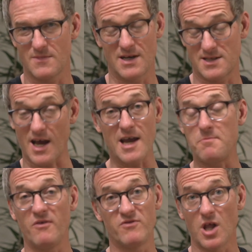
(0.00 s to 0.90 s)
a
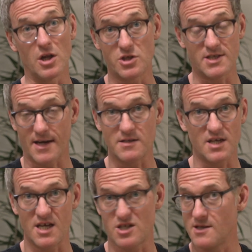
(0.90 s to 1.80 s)
type of lunge
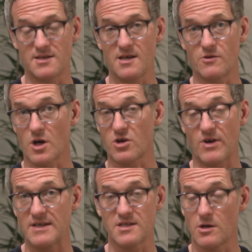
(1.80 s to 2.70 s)
salutation that's either a
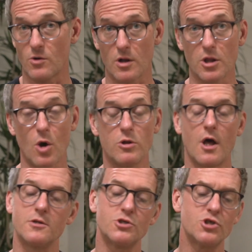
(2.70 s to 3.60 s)
crescent or a low
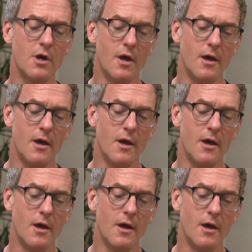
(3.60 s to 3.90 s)
lunge.